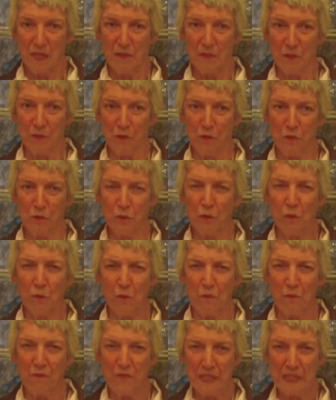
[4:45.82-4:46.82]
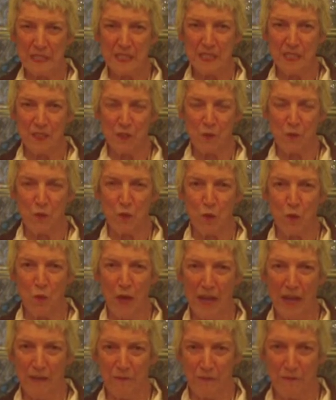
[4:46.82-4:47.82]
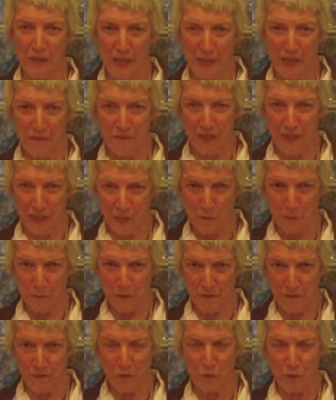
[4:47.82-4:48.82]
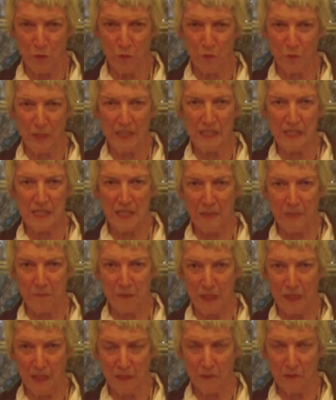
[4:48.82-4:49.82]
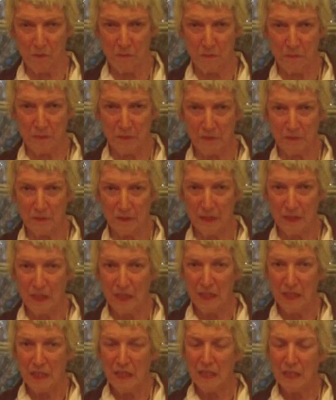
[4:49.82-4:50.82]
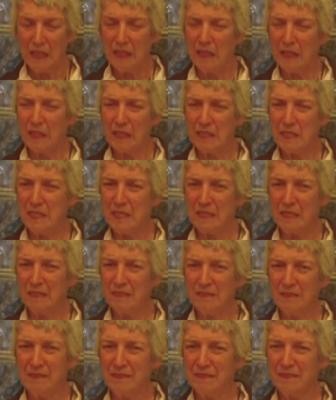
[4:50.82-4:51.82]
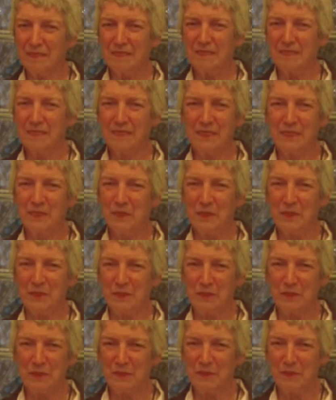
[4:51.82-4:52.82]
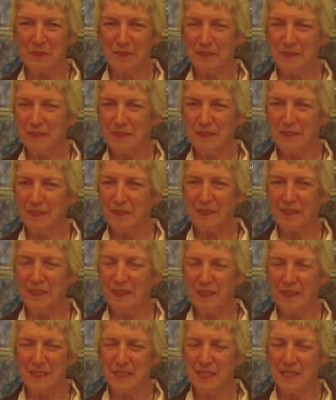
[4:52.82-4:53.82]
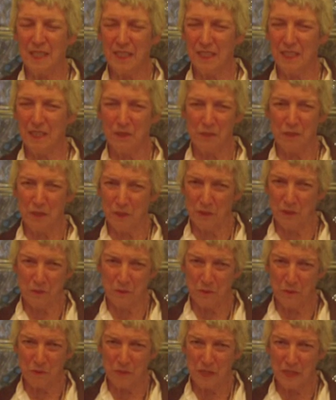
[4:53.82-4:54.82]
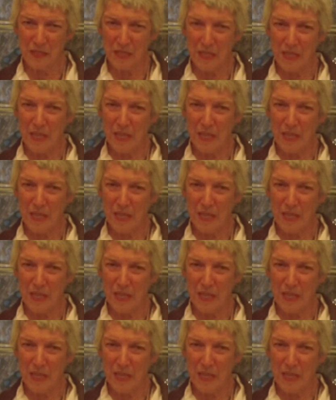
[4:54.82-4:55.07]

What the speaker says: the guru will fix it so you have to have help if you don't accept help. And I said, no, that's not how it goes.